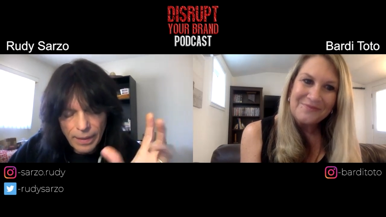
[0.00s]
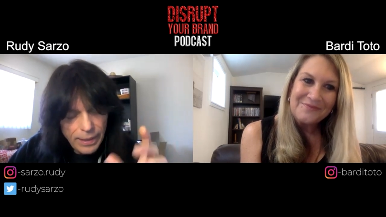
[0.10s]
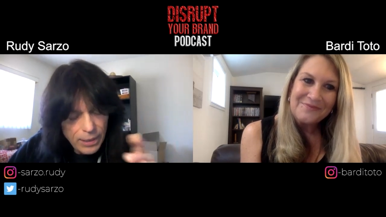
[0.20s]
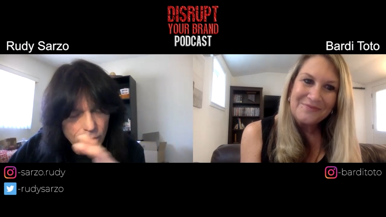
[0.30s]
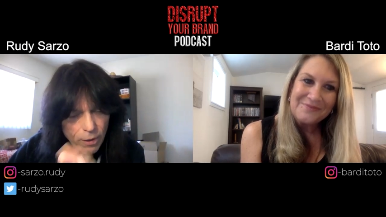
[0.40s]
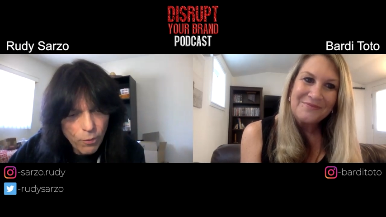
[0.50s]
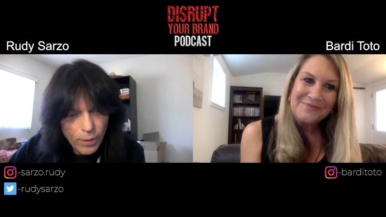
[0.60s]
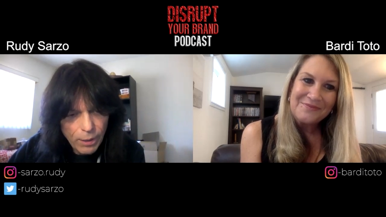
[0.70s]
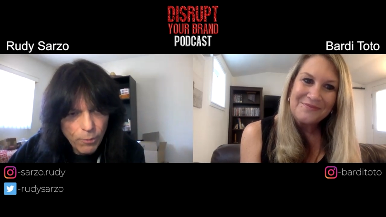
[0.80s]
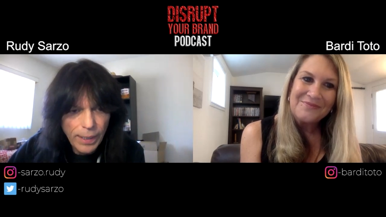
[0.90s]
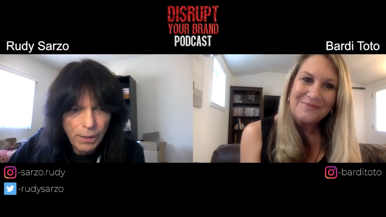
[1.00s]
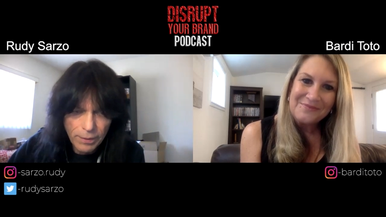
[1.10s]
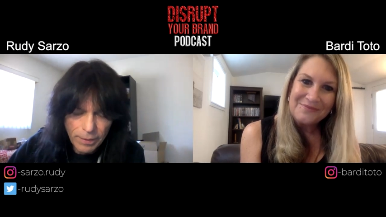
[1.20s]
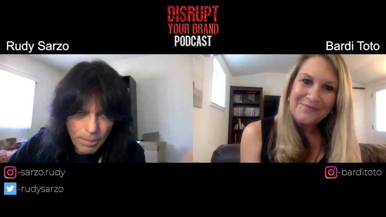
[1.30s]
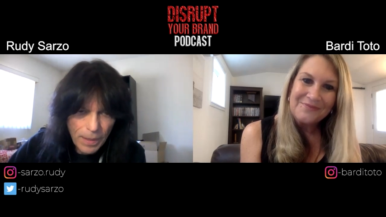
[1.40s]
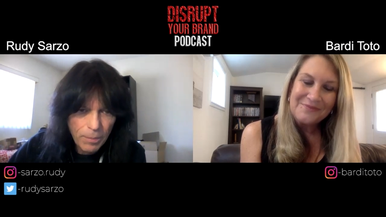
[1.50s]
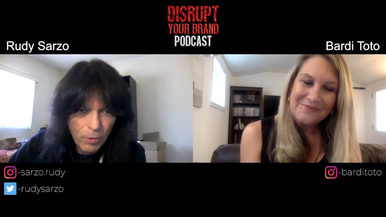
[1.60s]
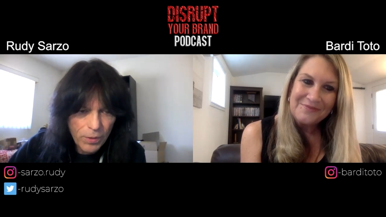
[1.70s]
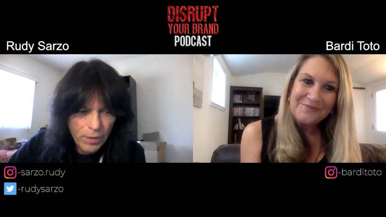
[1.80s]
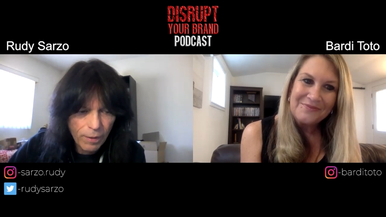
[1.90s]
Speaker 1: legacy of Quiet Riot and the
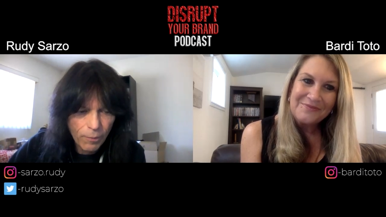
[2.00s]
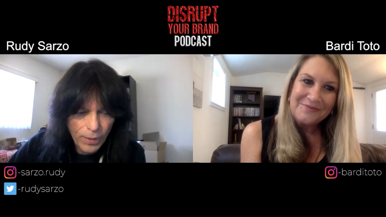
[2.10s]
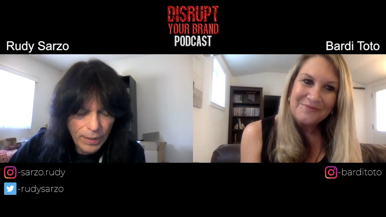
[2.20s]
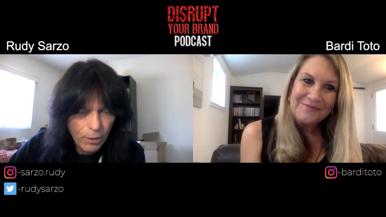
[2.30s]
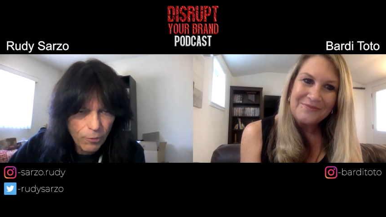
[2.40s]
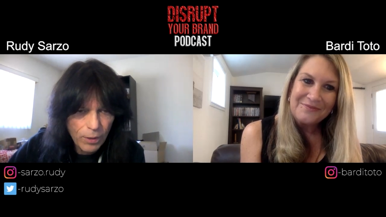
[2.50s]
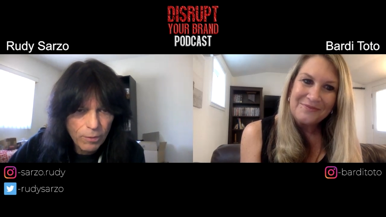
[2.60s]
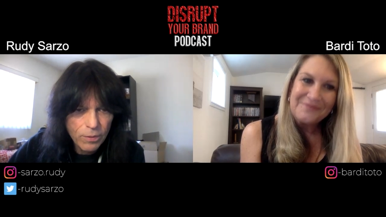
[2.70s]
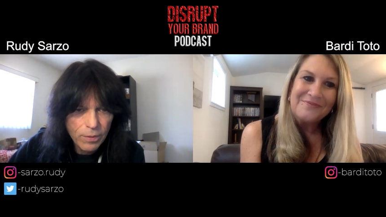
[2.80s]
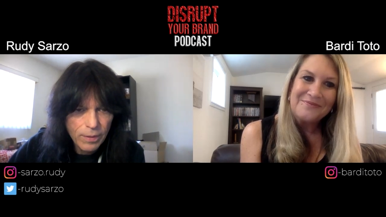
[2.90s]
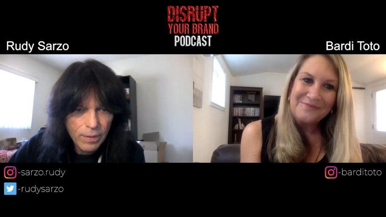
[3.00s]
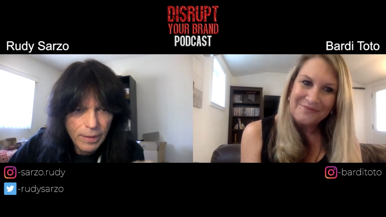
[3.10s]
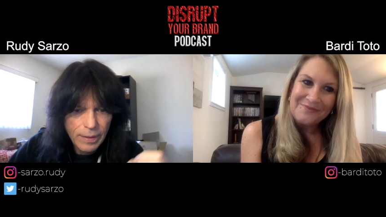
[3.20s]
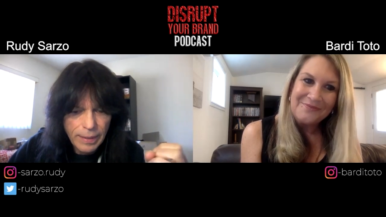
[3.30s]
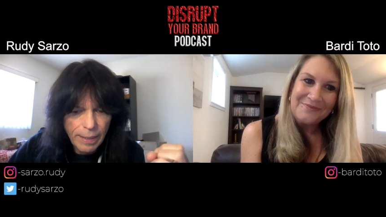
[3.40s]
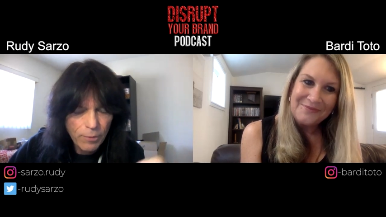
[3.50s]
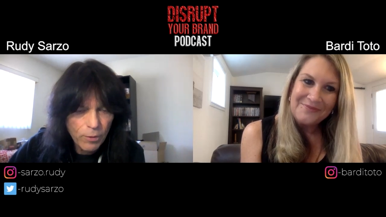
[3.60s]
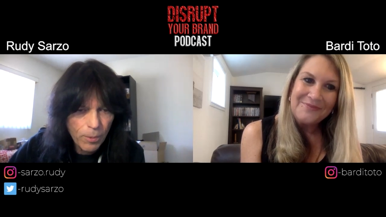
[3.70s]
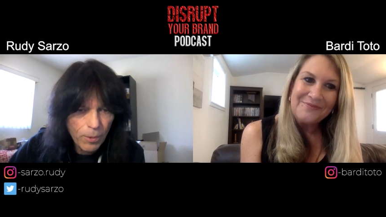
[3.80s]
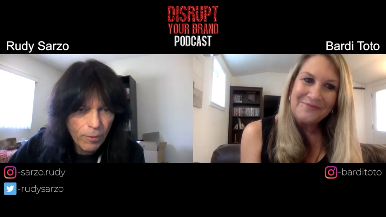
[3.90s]
memory of Randy Rhoads, Kevin
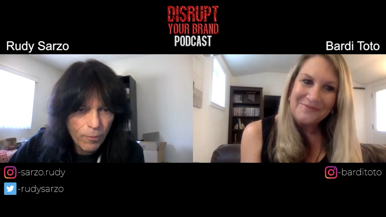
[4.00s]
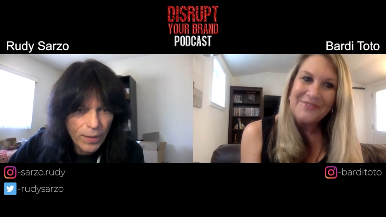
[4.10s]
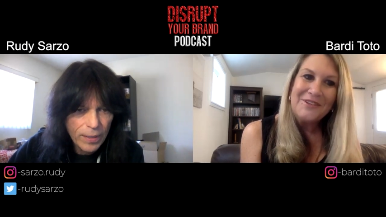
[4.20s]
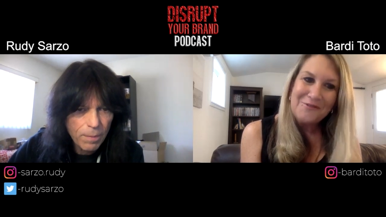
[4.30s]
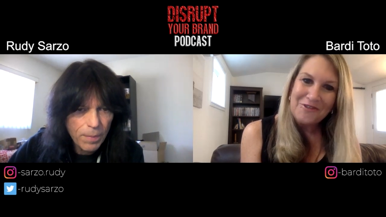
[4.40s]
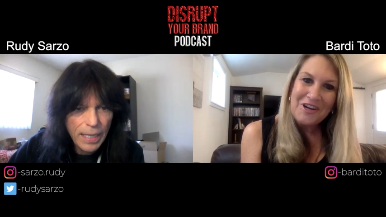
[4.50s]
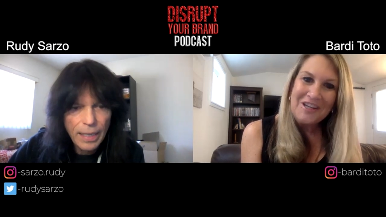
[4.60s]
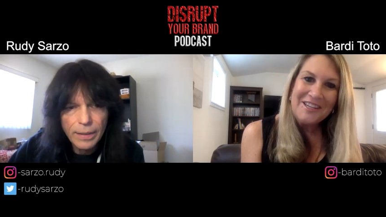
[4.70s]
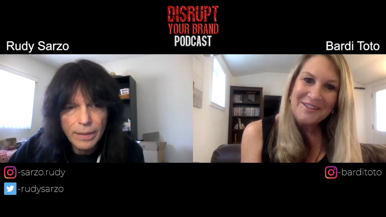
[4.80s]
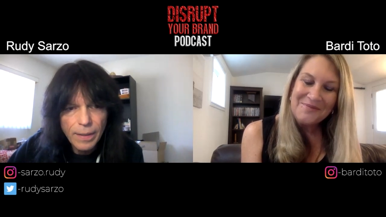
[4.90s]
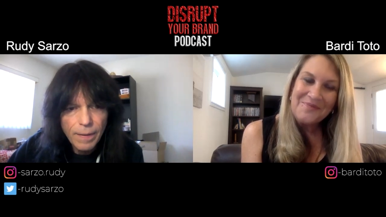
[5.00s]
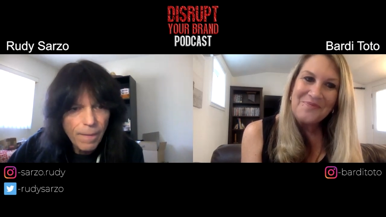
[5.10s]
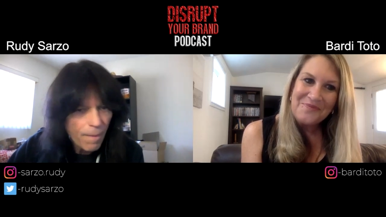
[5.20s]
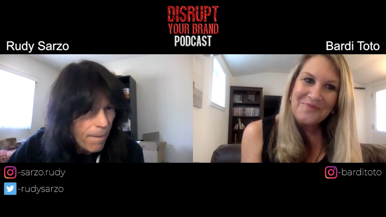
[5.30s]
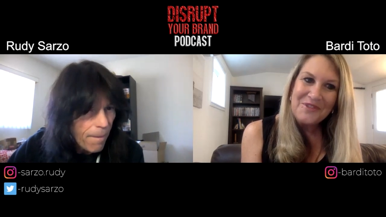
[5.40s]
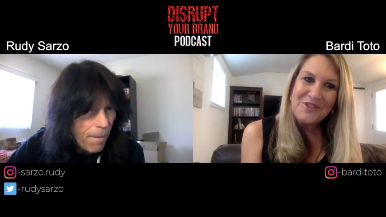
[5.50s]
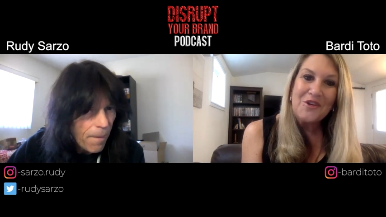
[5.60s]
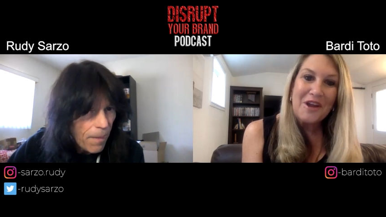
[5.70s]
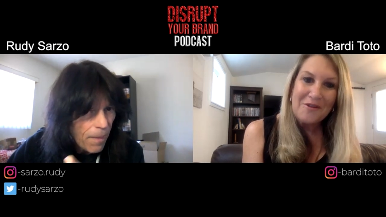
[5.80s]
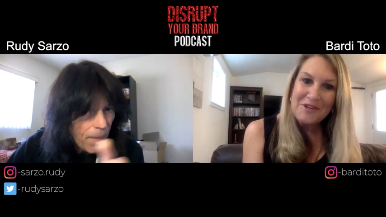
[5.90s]
DuBrow, and Frankie Banali.
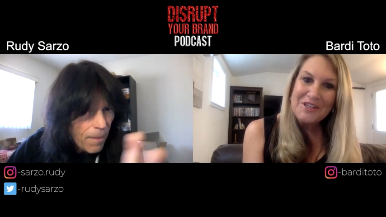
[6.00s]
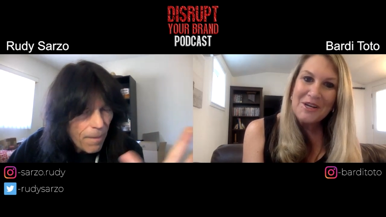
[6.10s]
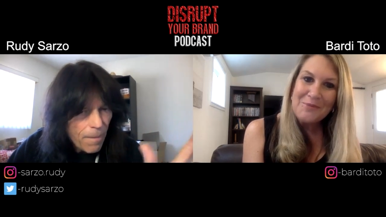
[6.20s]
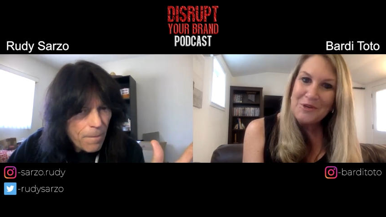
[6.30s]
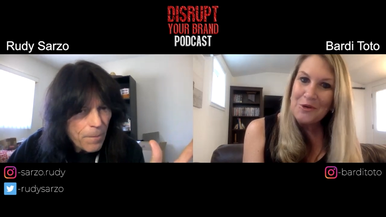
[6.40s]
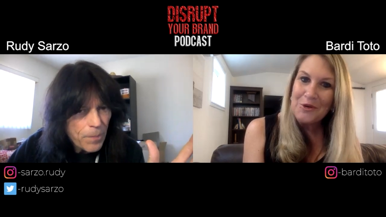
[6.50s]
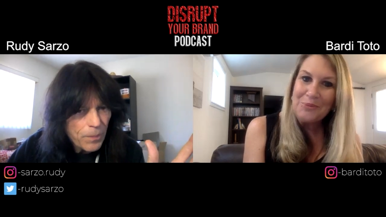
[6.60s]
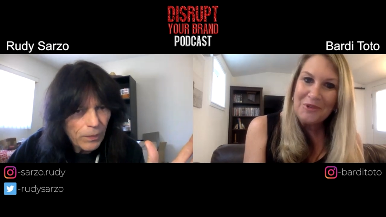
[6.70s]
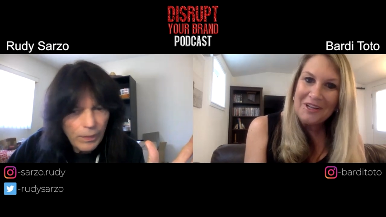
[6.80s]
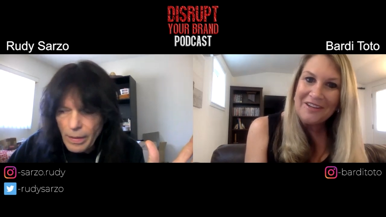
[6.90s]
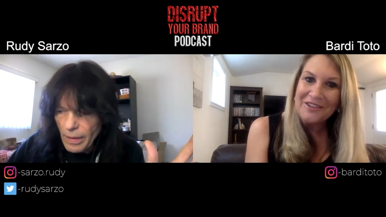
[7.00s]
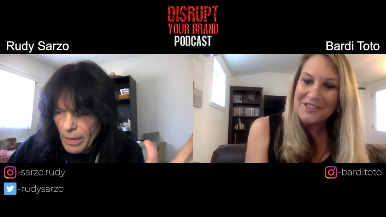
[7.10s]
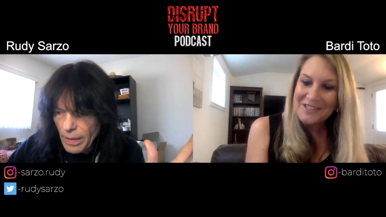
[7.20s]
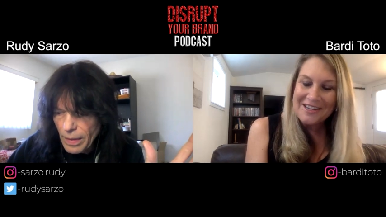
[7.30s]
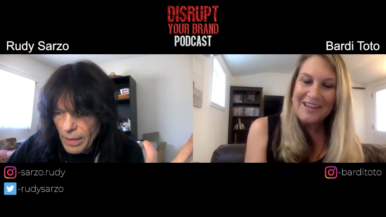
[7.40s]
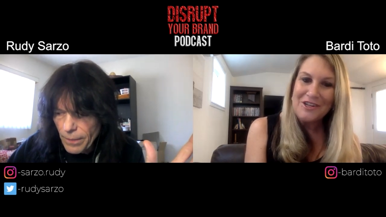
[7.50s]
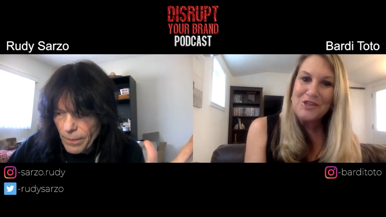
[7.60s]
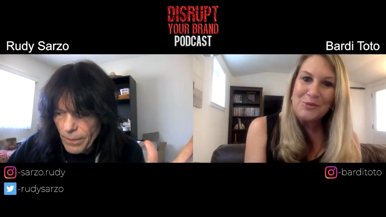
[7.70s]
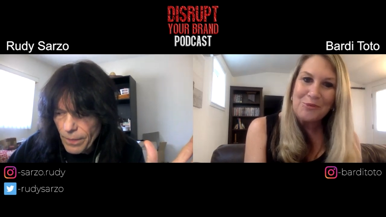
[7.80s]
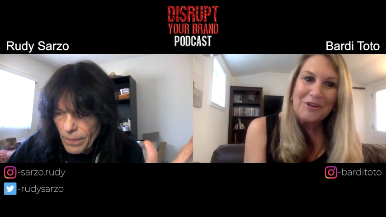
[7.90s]
Speaker 2: So every time you go and play on
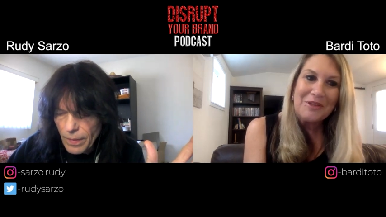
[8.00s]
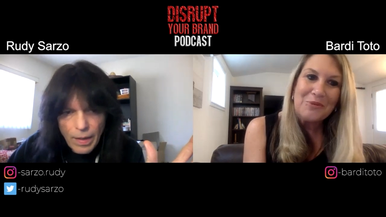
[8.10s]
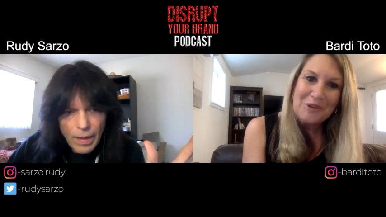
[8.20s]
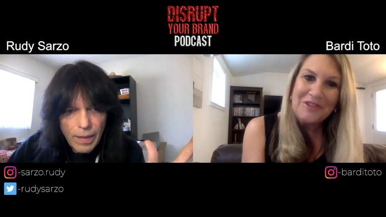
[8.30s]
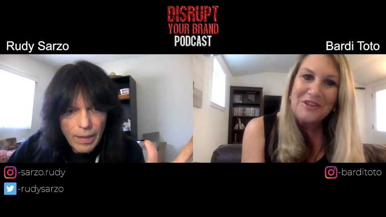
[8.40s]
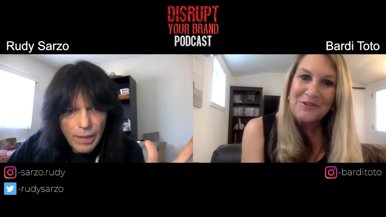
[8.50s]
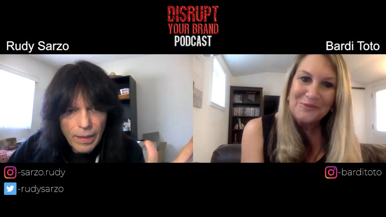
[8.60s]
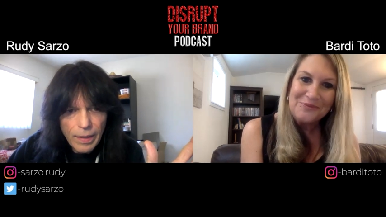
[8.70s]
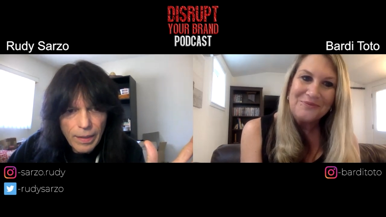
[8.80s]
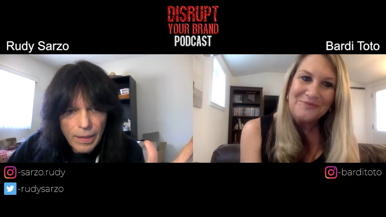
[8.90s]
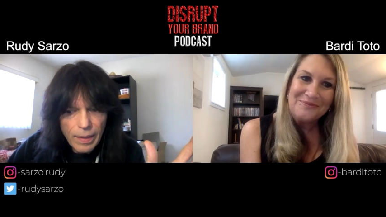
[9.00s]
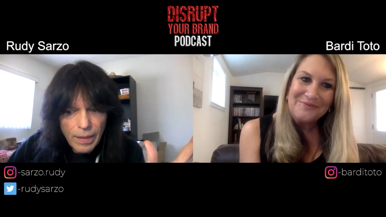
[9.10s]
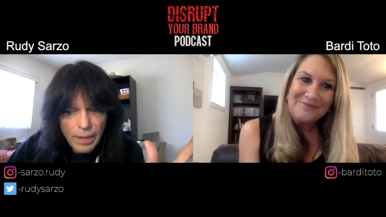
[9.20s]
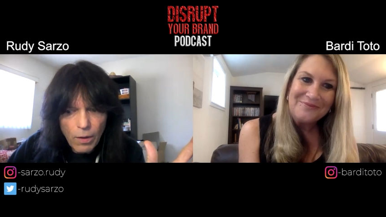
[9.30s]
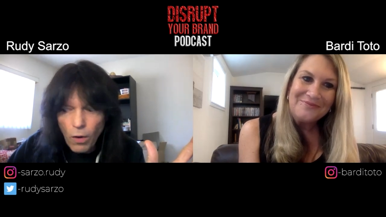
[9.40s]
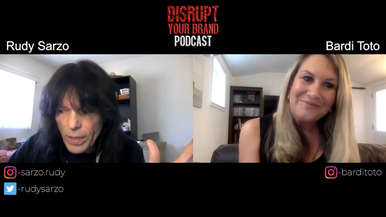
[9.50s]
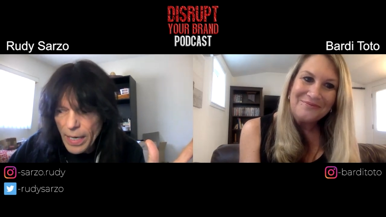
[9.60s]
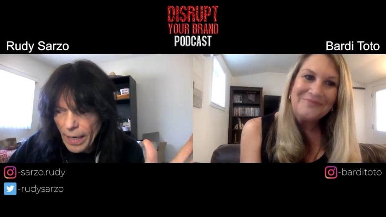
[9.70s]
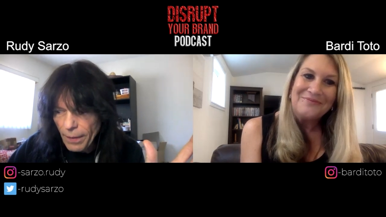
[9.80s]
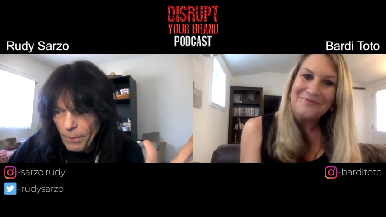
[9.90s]
stage, you bring them with you.
Speaker 1: Oh
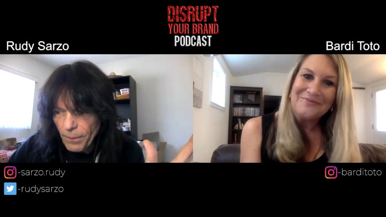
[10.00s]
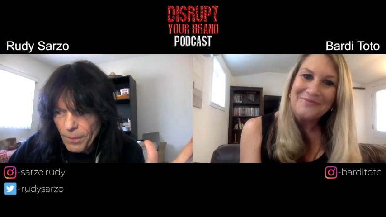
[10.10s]
yeah,